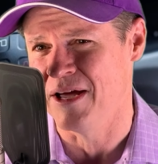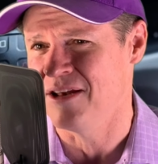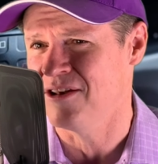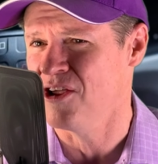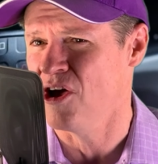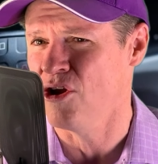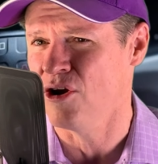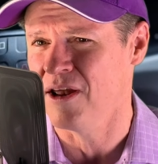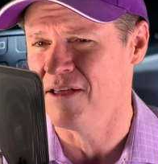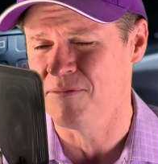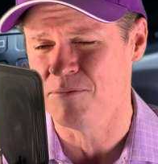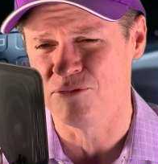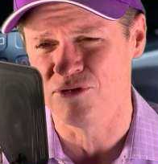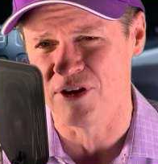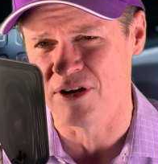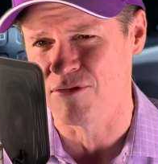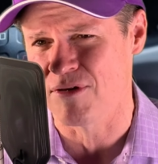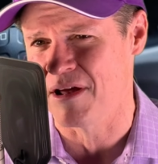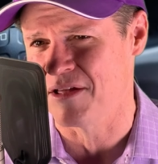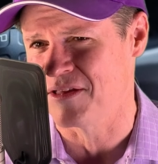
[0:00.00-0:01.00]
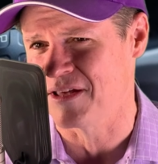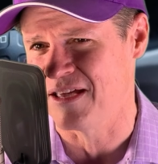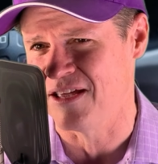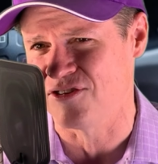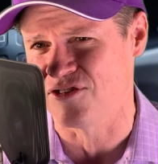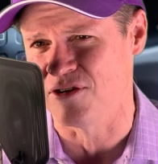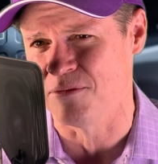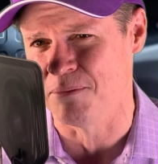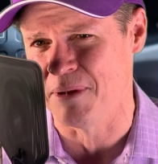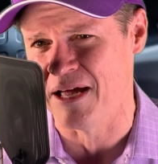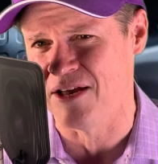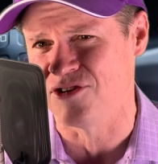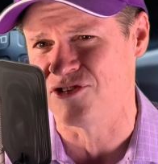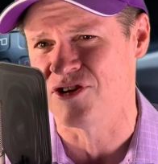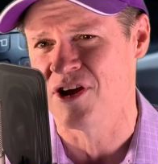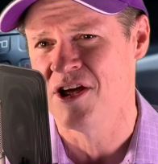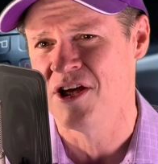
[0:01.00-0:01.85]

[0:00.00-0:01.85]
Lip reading: Don't leave them sitting around the kitchen bench.